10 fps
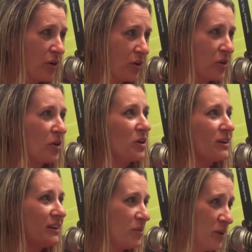call it tartar.
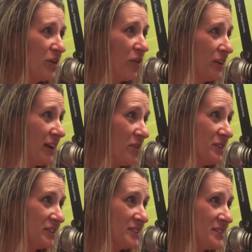We call it
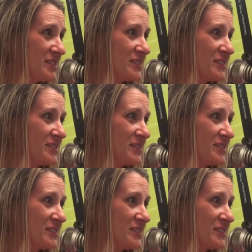calculus.